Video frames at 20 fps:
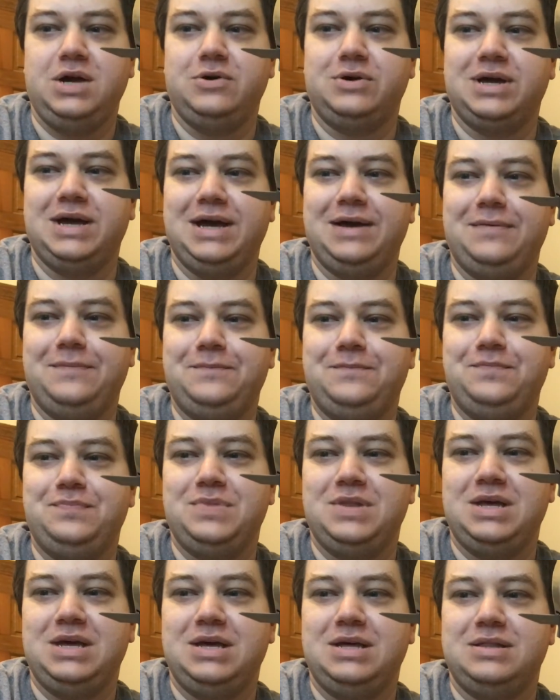Okay,
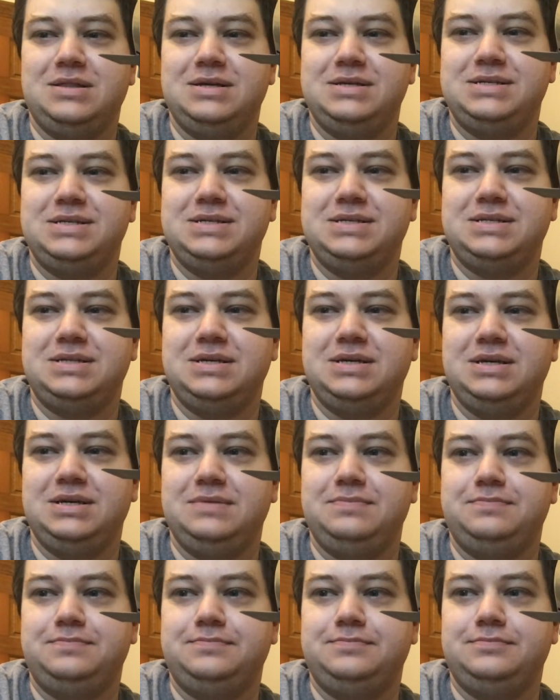this is
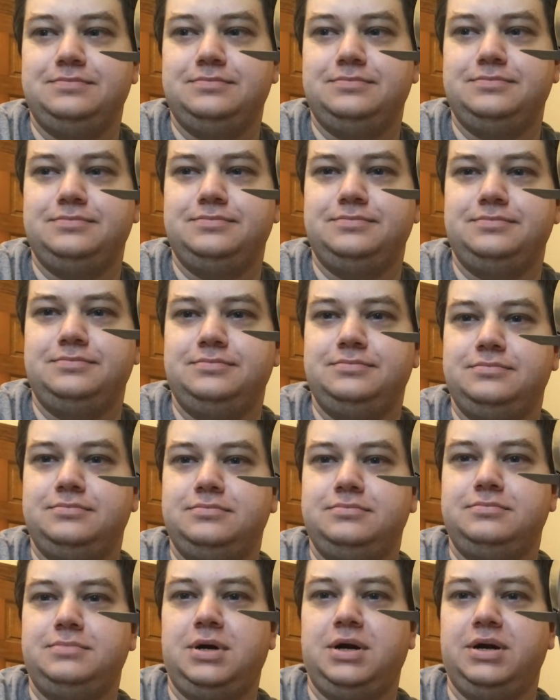the
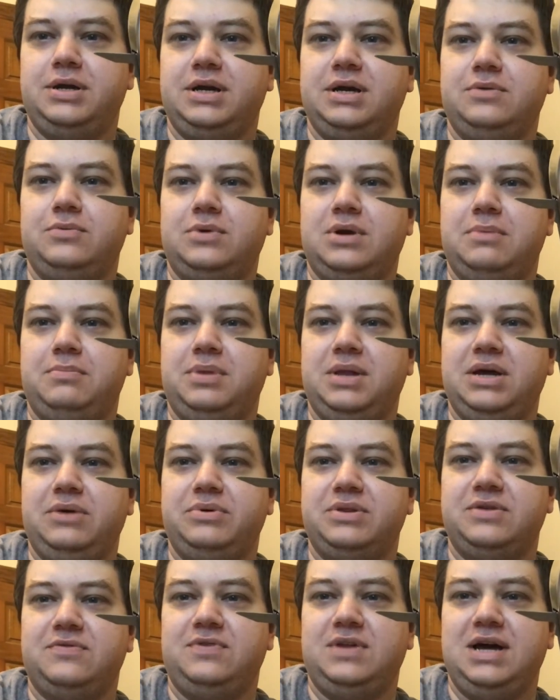part again where I'm playing
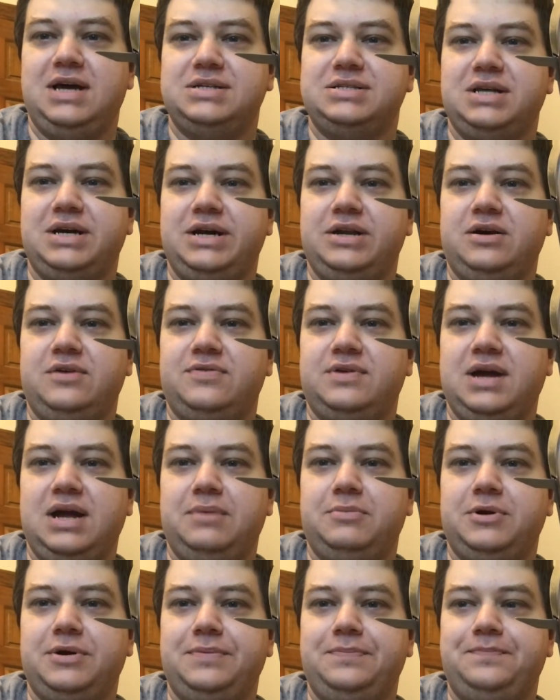with a flashlight off
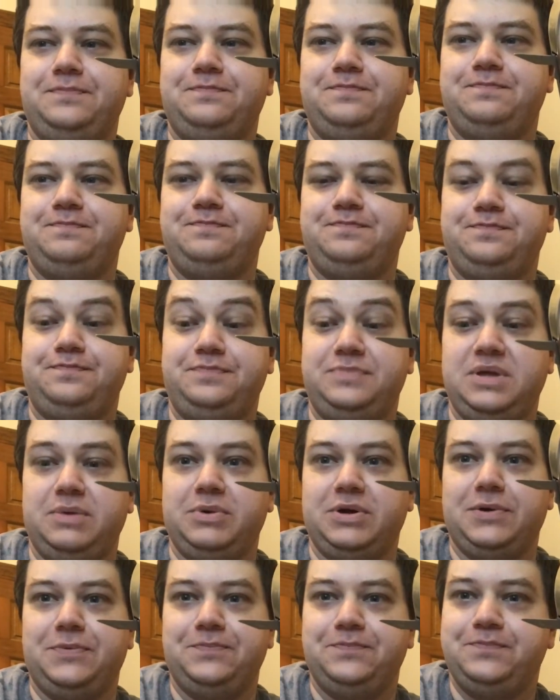camera. There
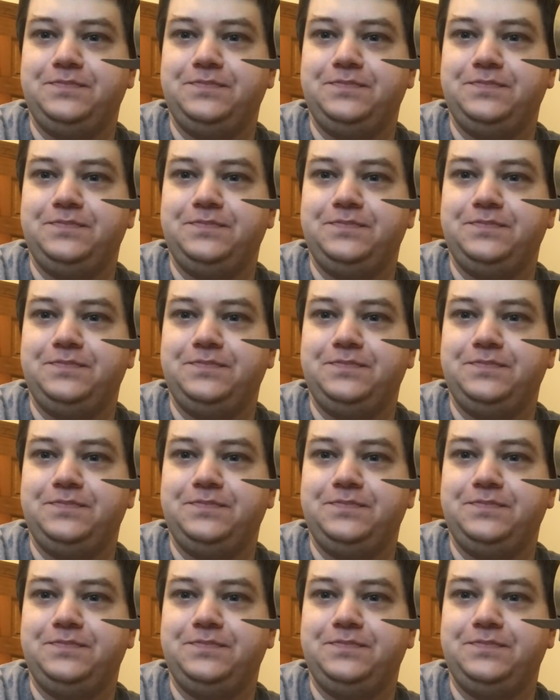we go.